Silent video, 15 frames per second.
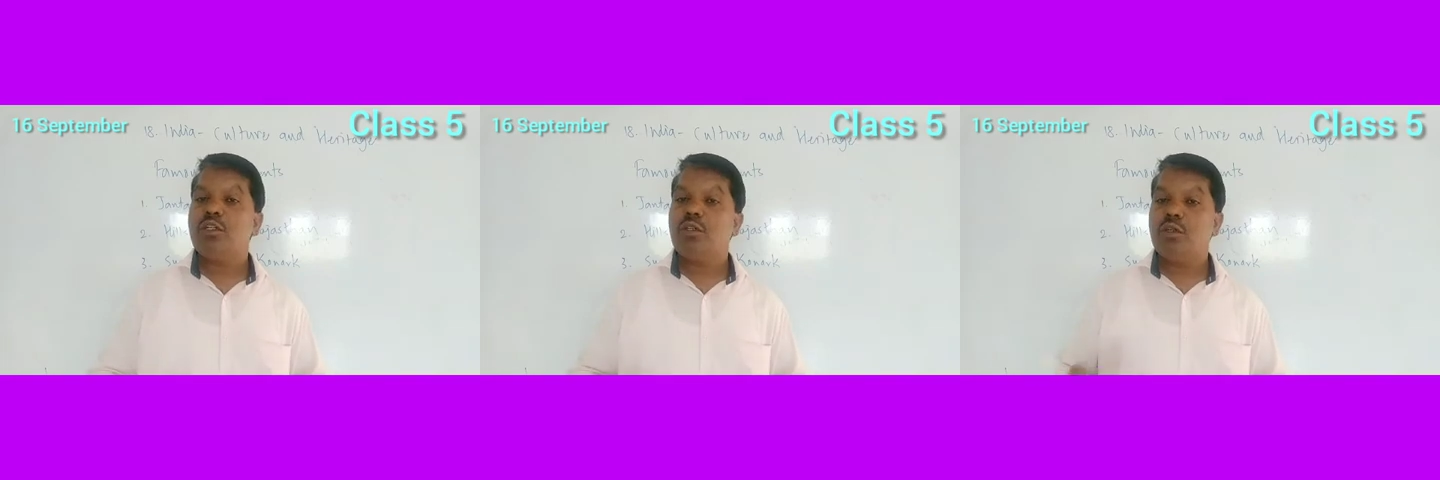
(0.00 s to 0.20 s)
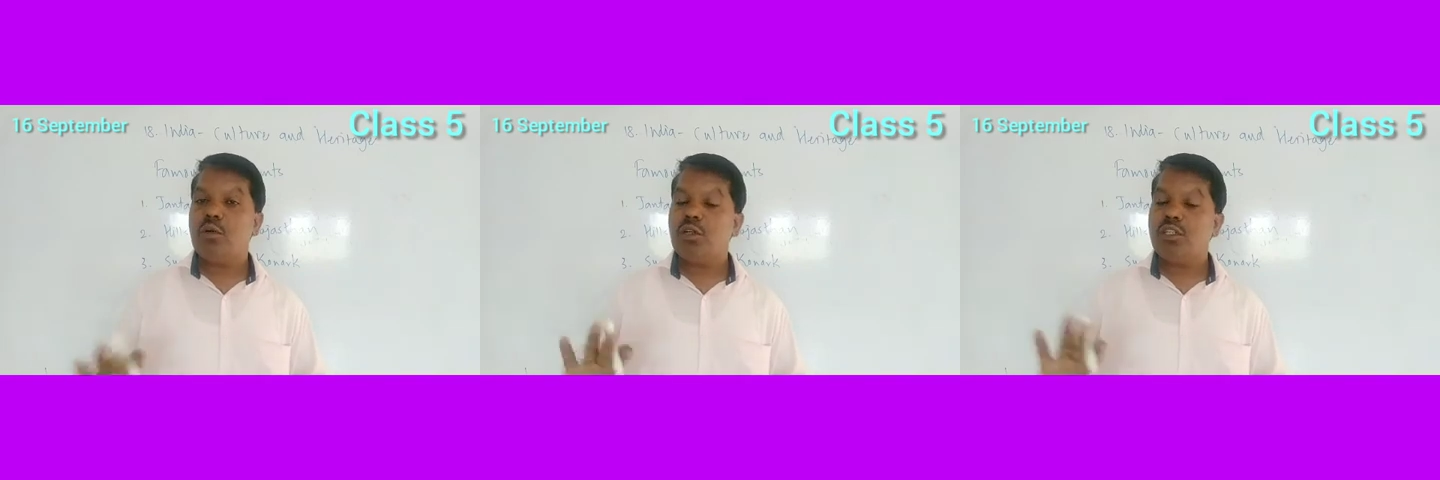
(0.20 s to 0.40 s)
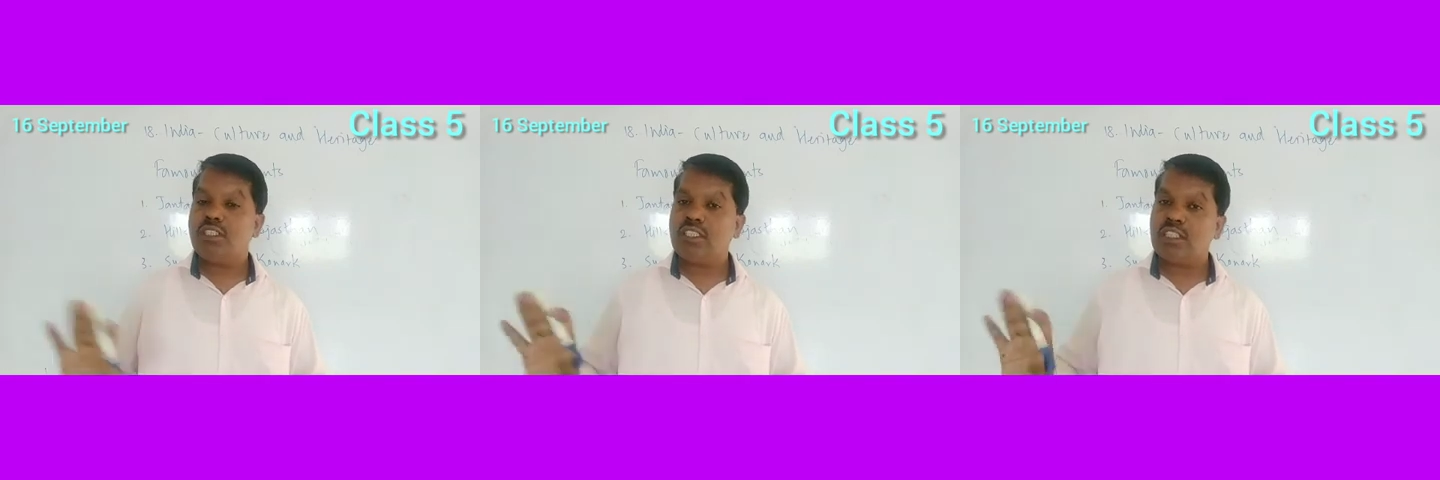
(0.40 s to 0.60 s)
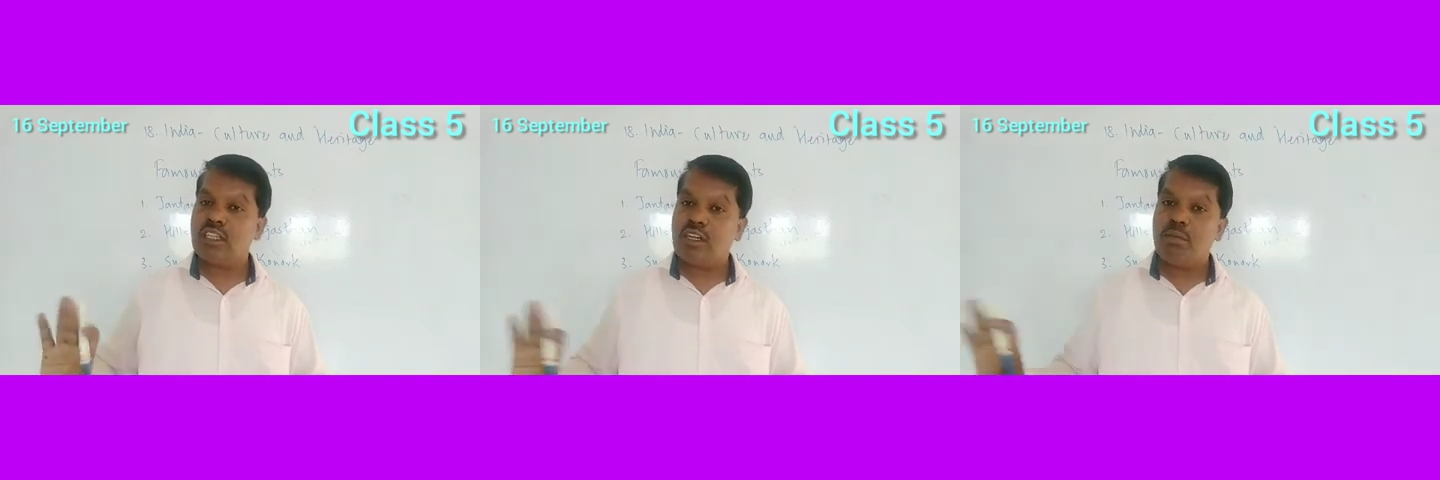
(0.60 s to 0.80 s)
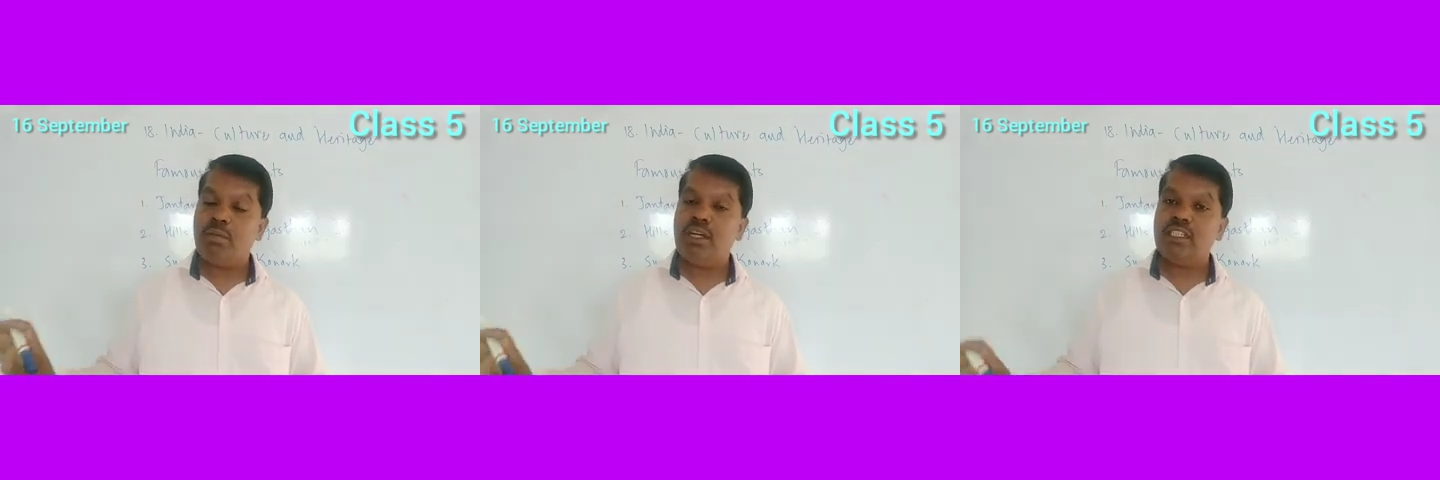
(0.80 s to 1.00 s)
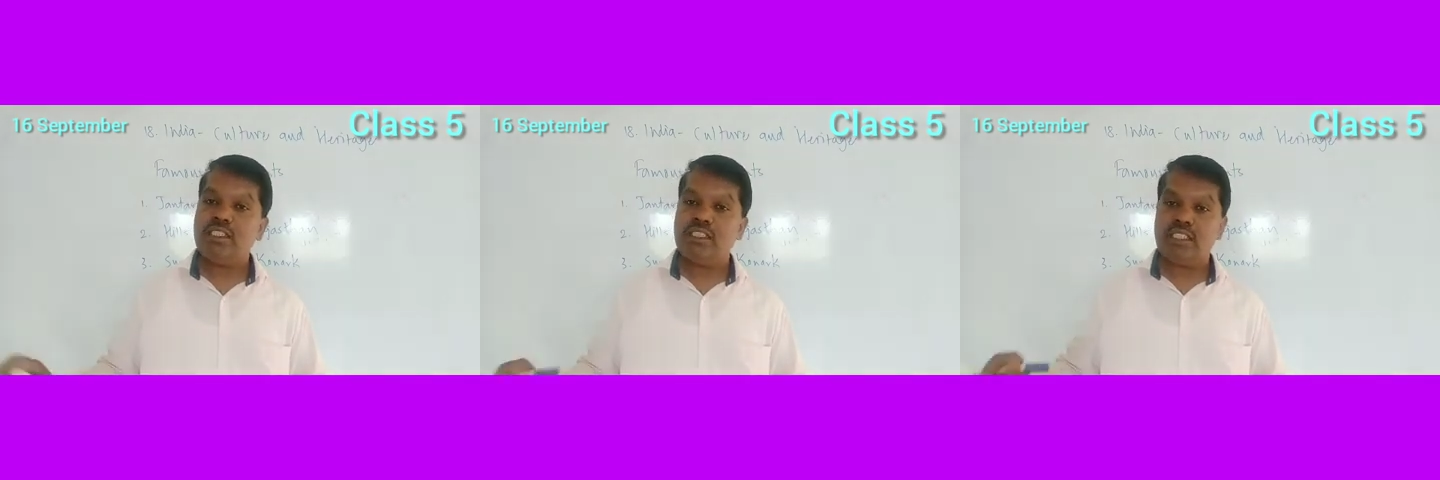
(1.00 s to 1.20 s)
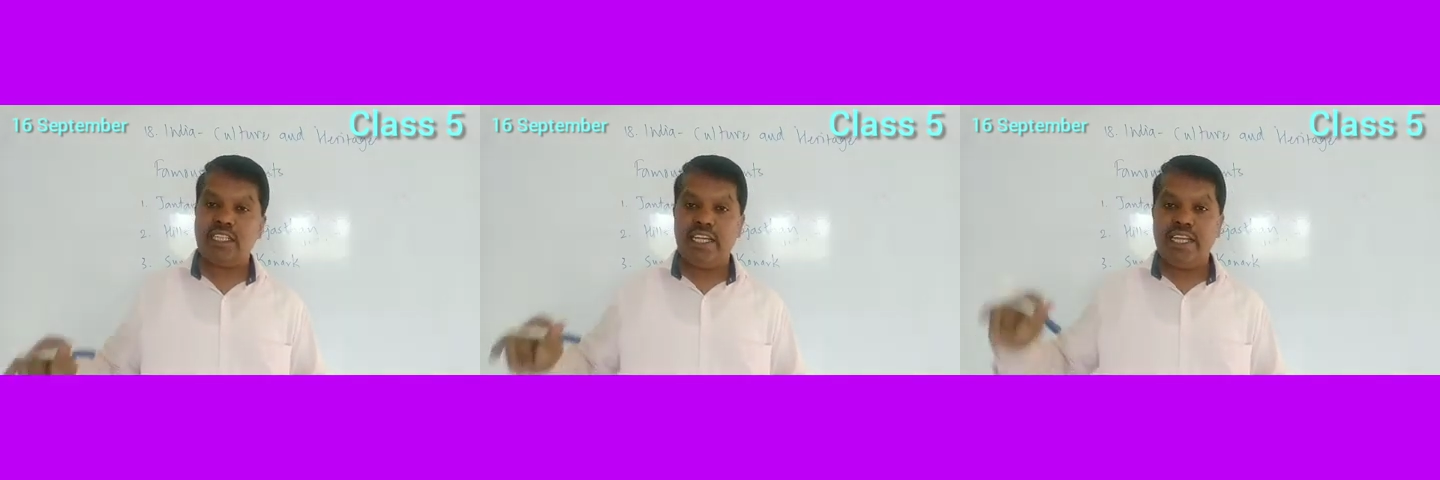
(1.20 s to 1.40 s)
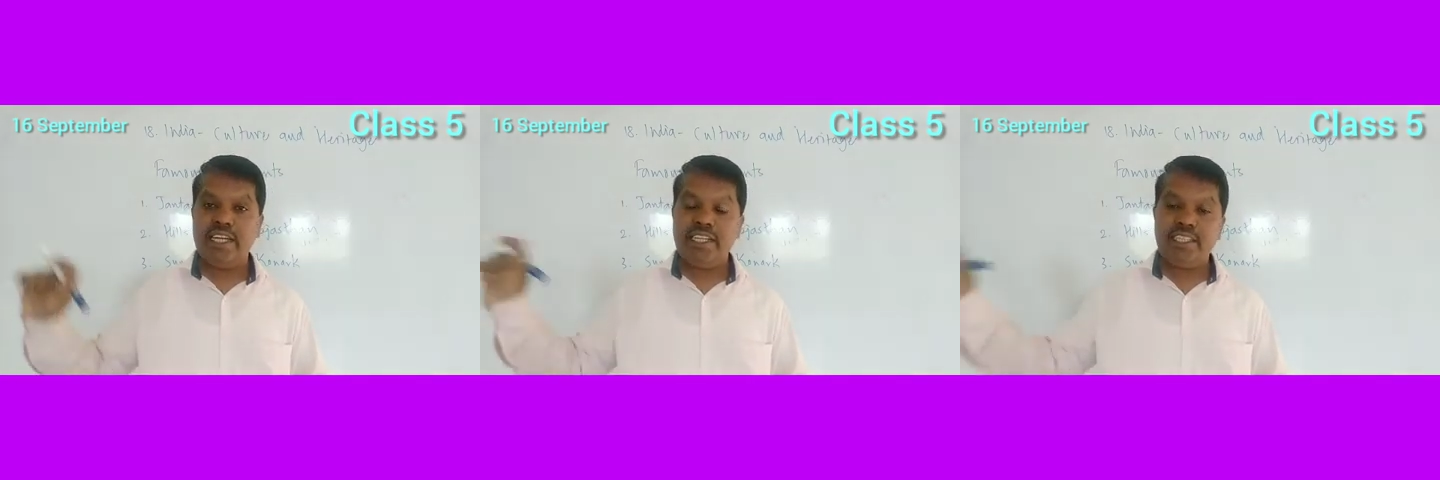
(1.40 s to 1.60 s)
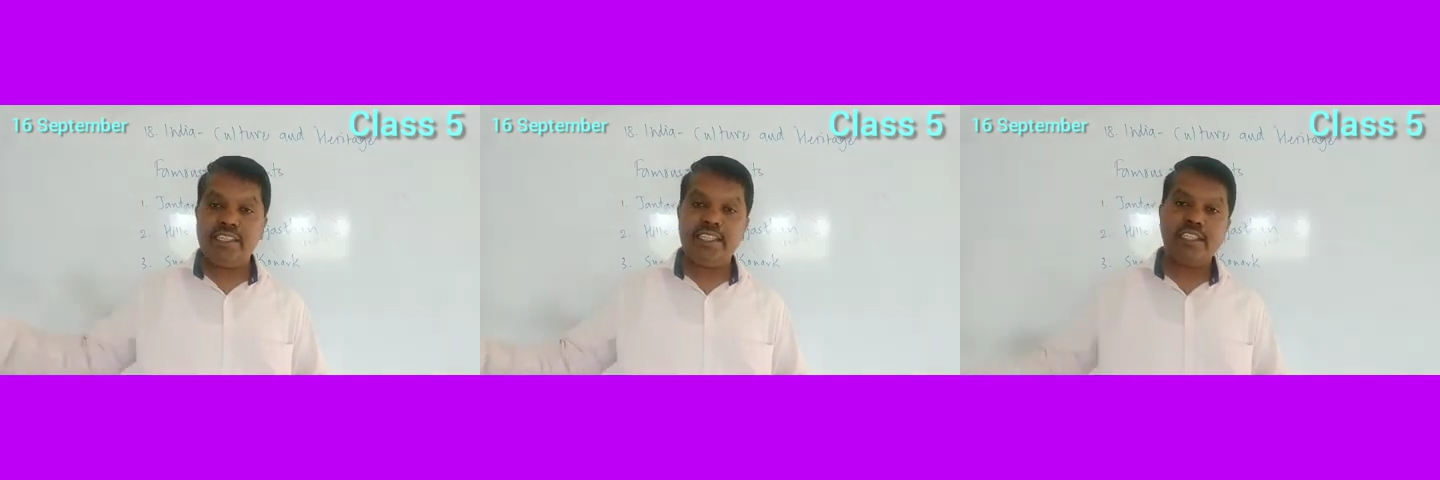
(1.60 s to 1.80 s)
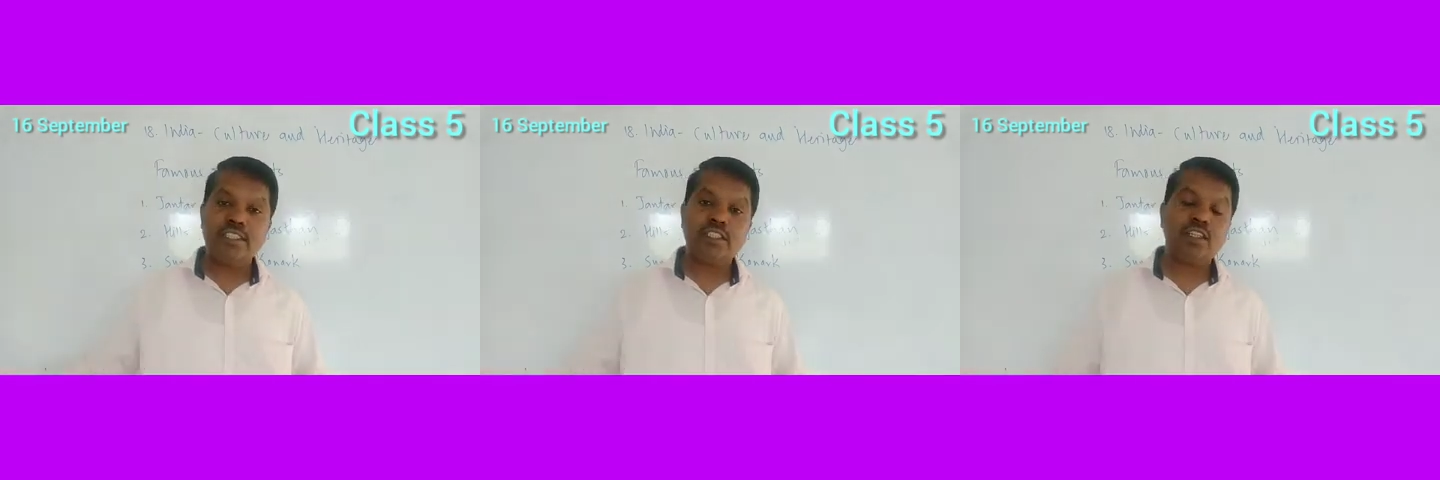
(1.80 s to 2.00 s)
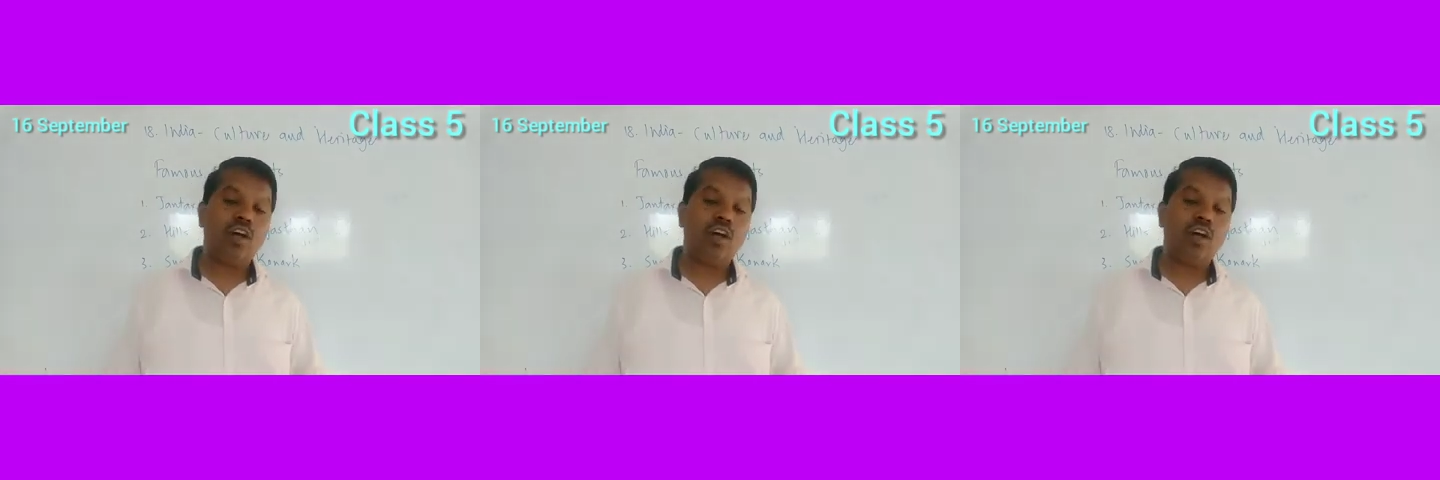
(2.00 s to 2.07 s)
Don't crumble anything